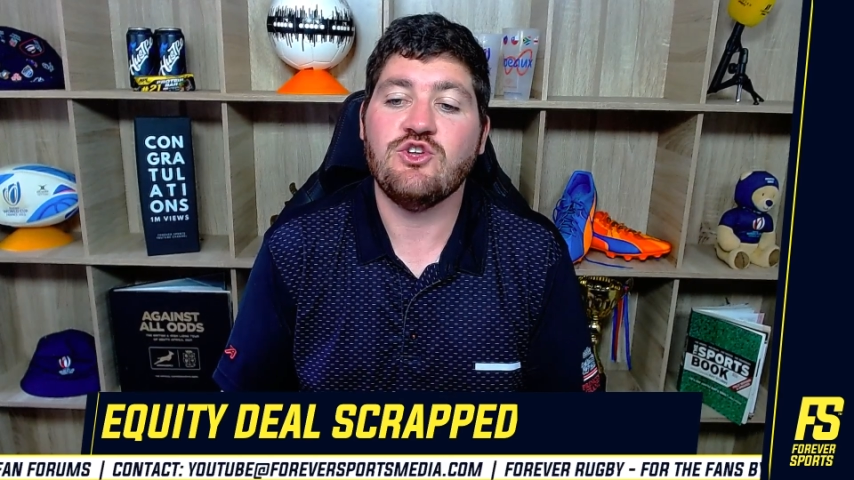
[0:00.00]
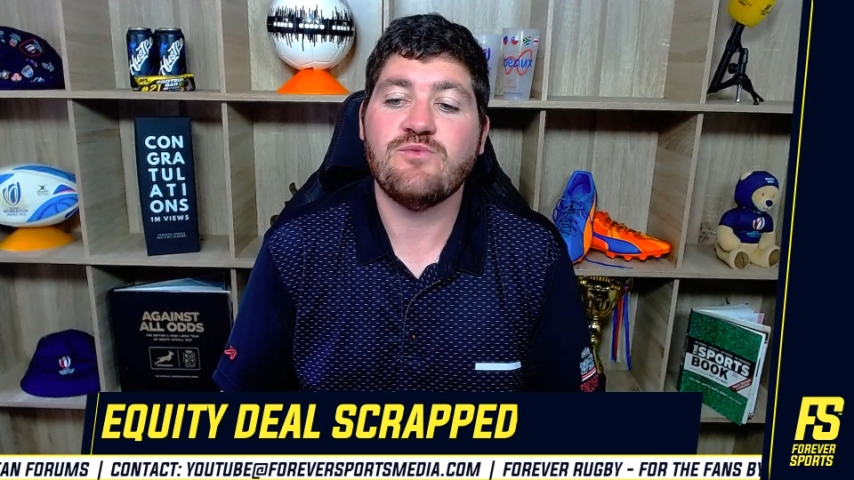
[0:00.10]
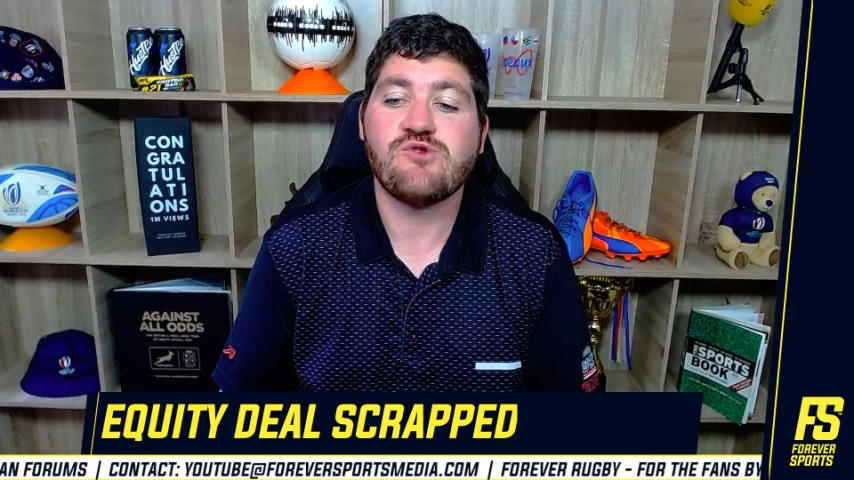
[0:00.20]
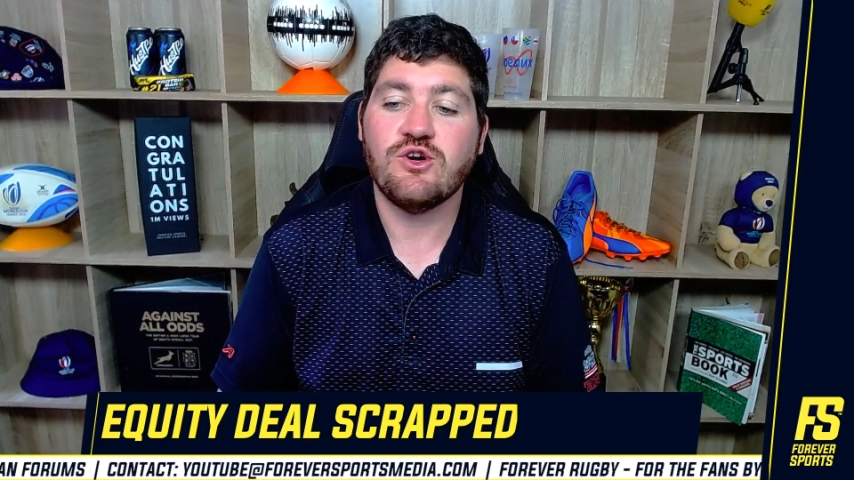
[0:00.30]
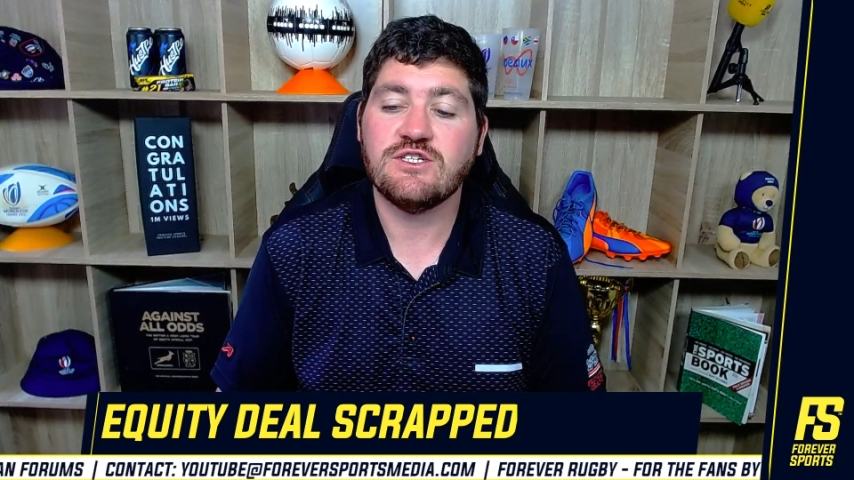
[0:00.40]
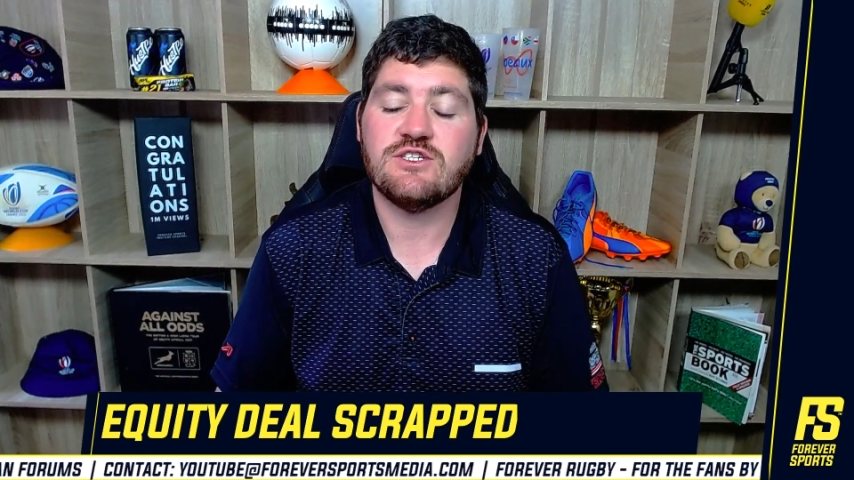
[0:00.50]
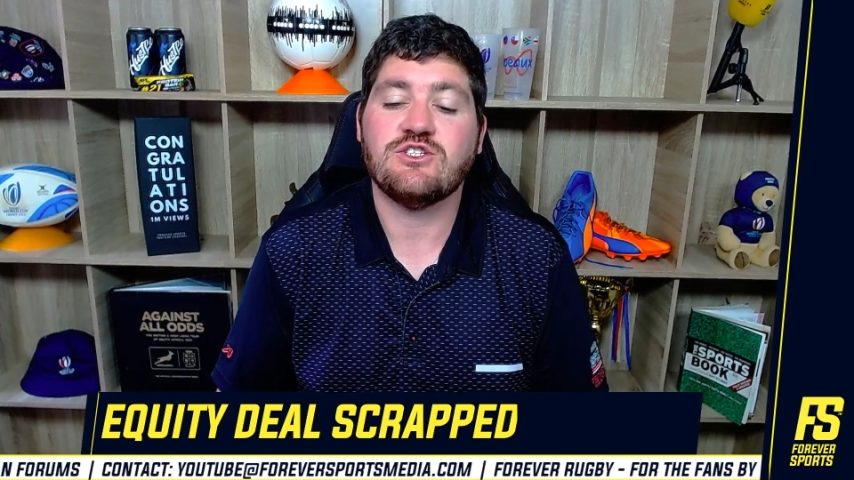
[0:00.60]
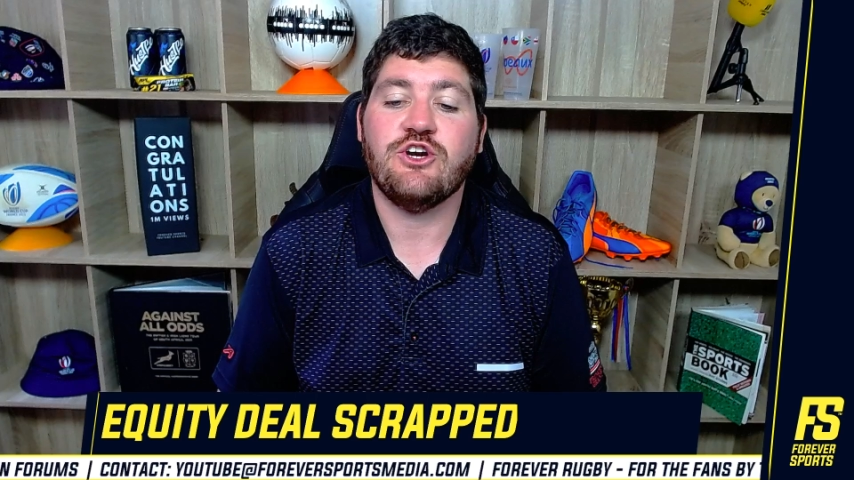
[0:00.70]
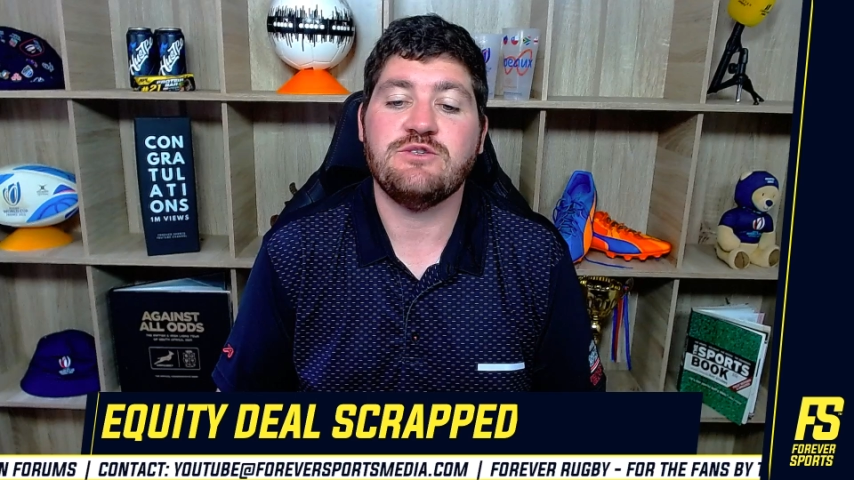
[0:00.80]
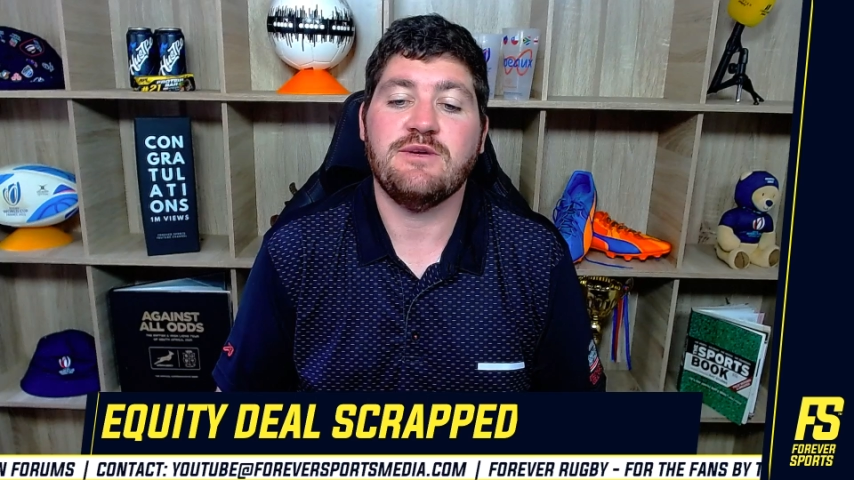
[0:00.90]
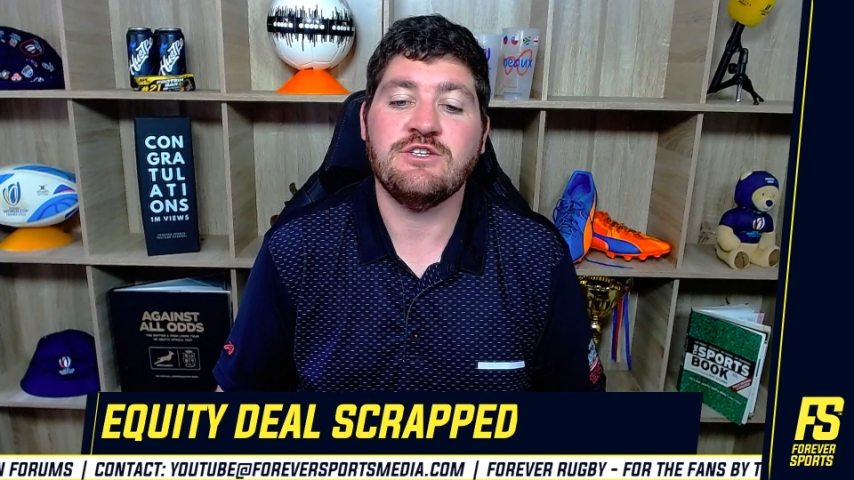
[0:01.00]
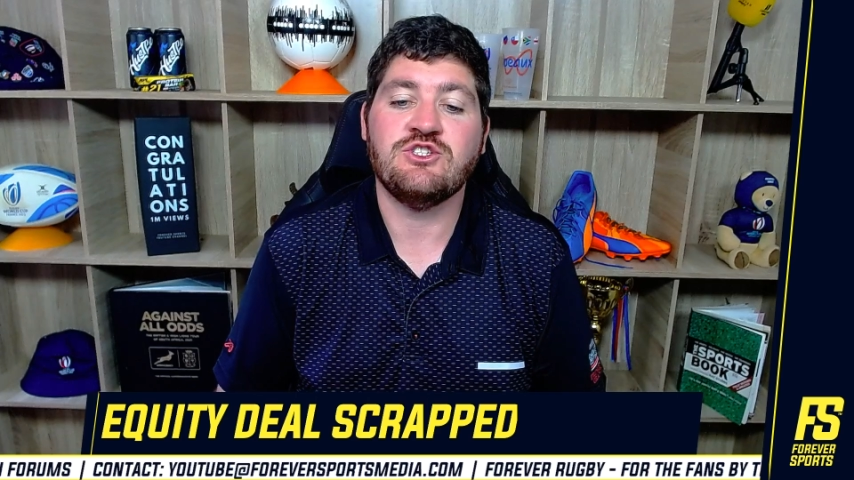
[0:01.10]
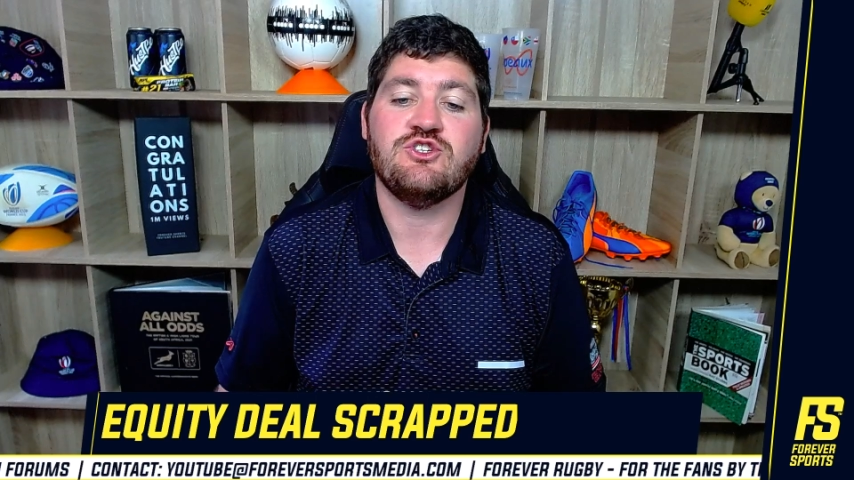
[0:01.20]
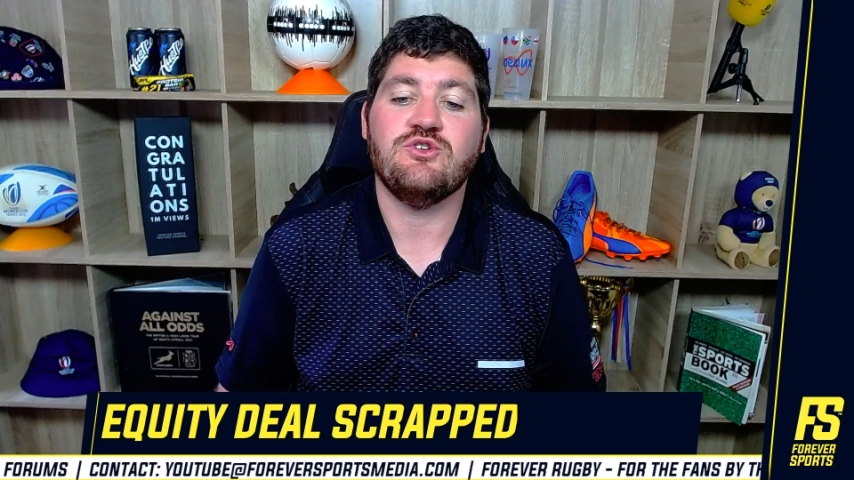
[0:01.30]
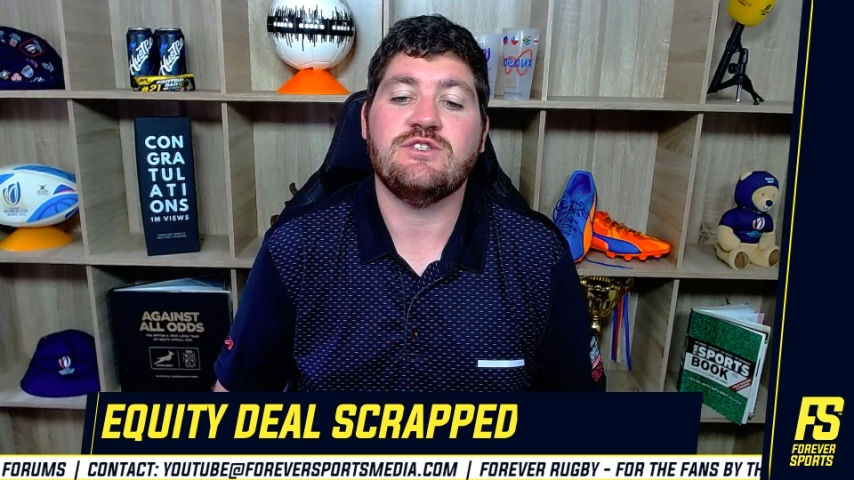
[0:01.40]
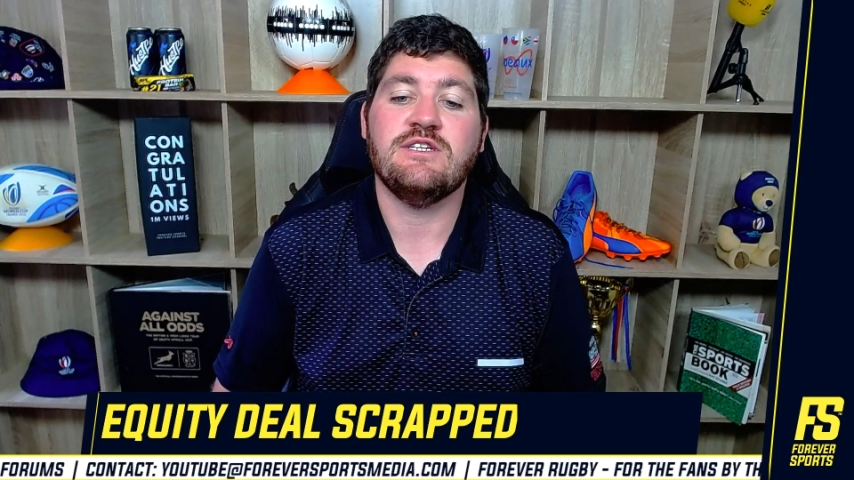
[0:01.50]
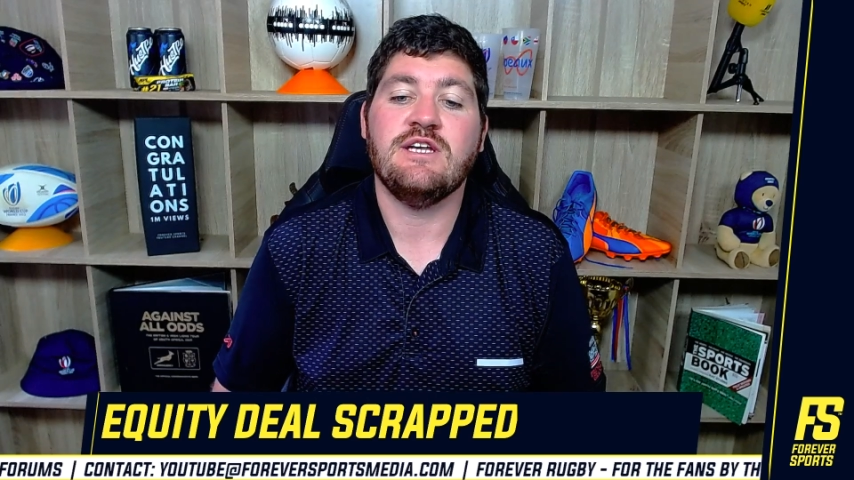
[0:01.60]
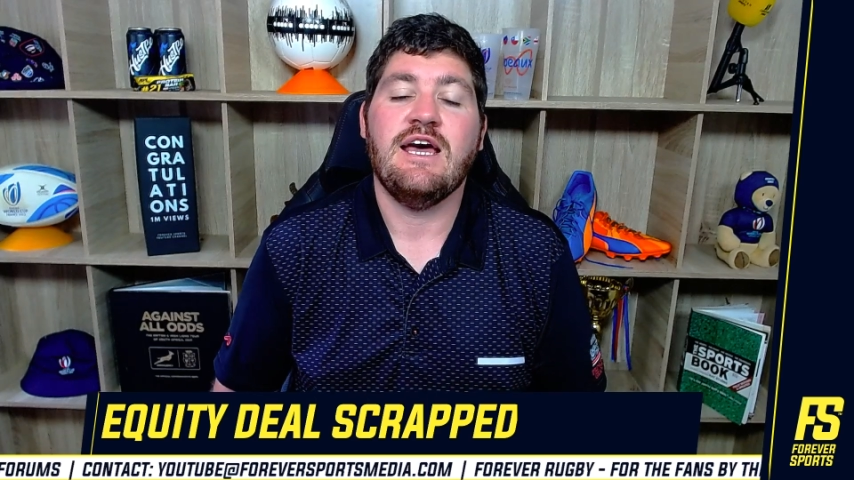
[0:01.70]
process is going to be instituted.